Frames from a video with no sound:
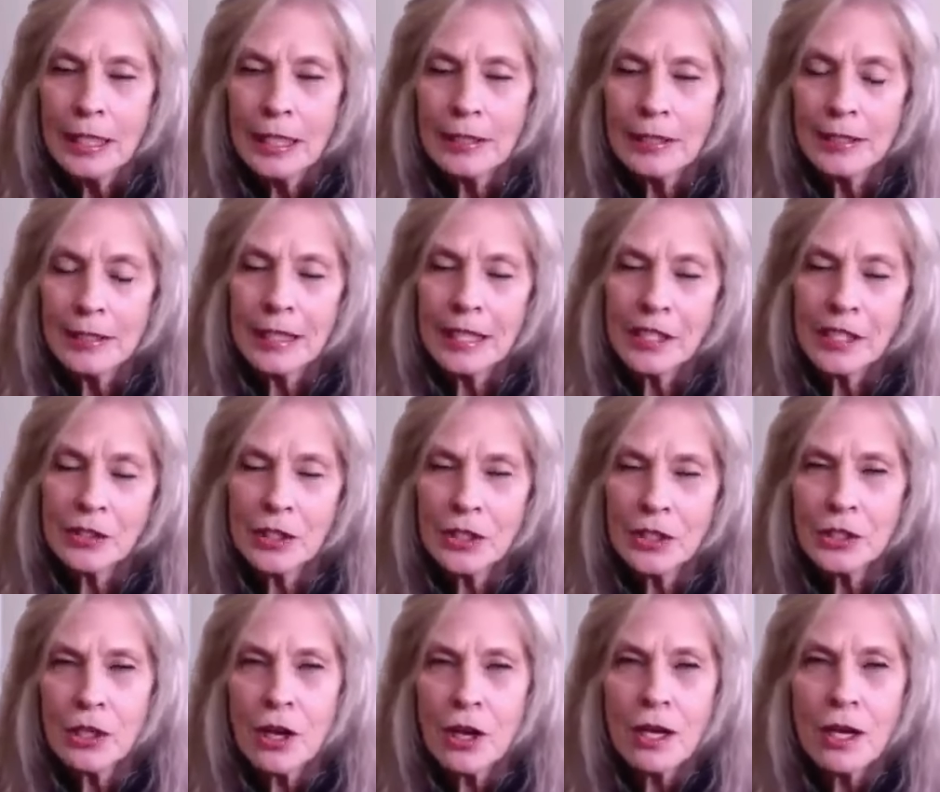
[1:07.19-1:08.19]
And then I
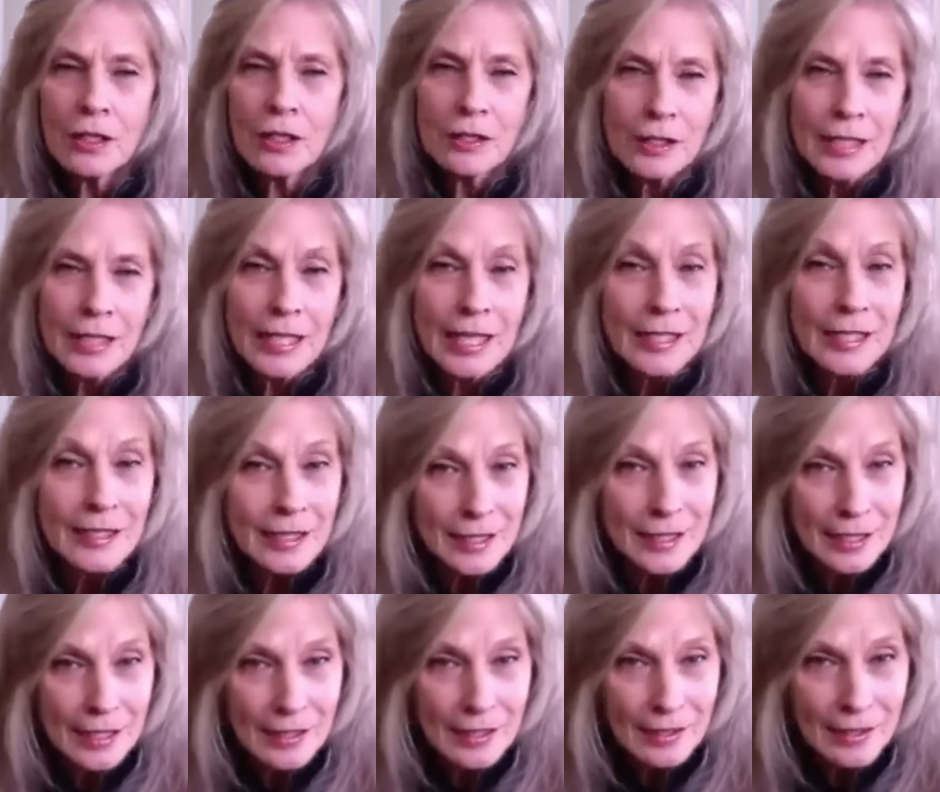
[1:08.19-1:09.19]
started talking to the
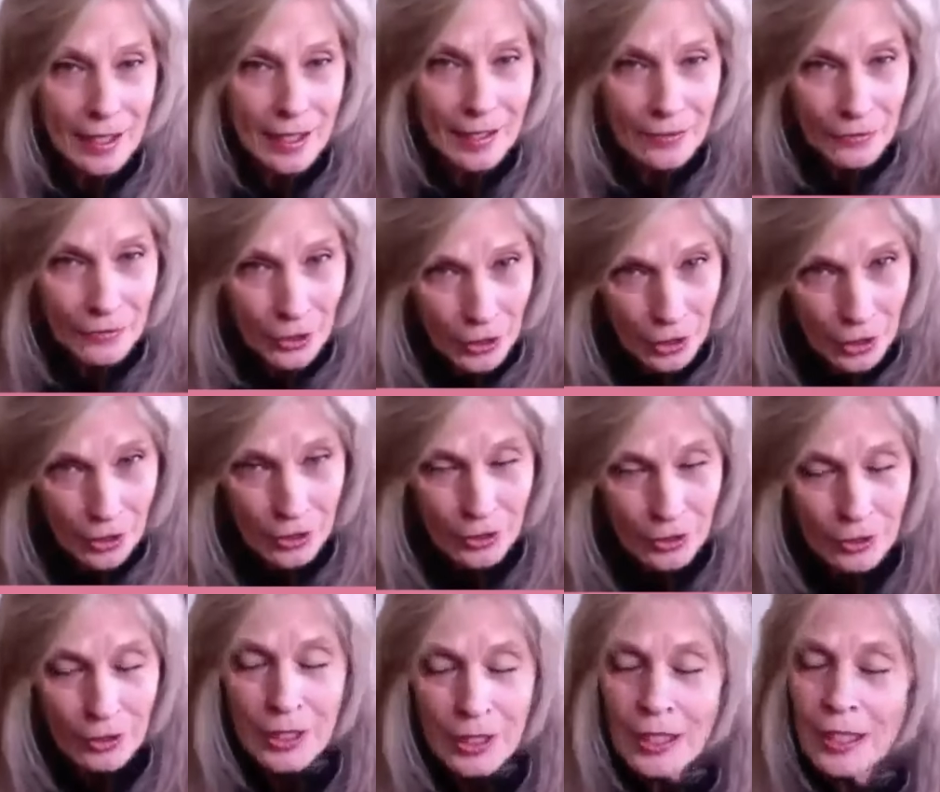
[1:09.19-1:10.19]
entity inside of
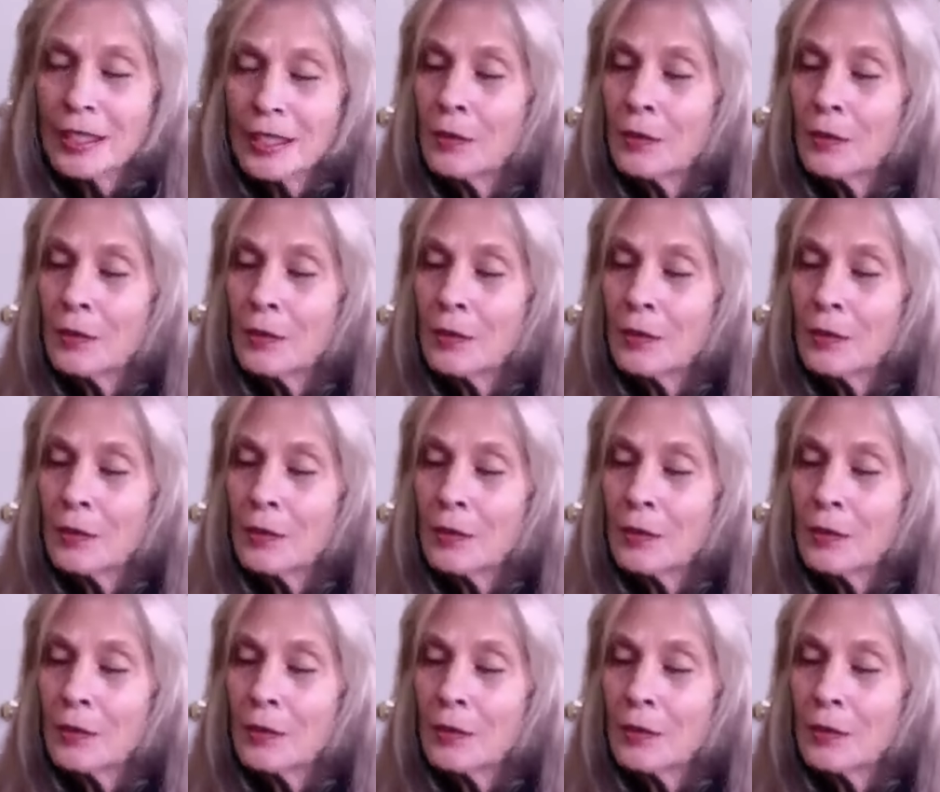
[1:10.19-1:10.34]
her